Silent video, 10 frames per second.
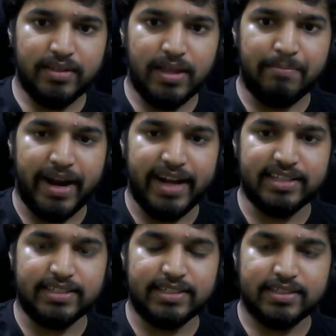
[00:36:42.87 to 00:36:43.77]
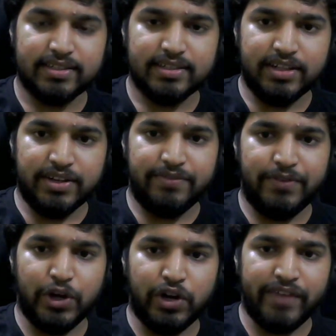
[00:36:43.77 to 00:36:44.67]
minus
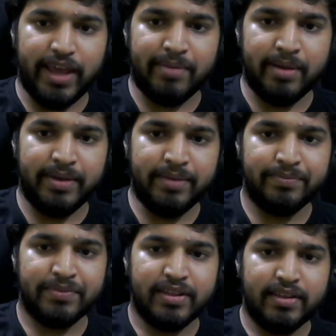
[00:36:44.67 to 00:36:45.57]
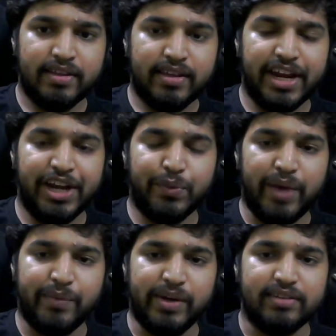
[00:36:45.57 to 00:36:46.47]
floor of a by b into
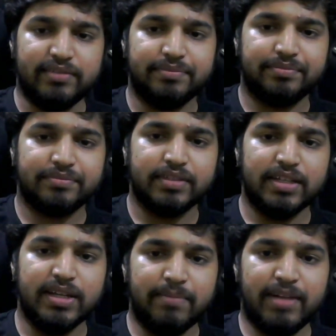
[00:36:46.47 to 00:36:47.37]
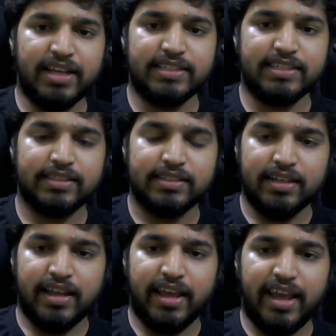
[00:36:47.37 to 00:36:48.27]
y1 plus
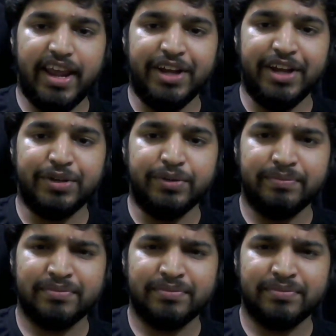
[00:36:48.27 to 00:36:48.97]
a into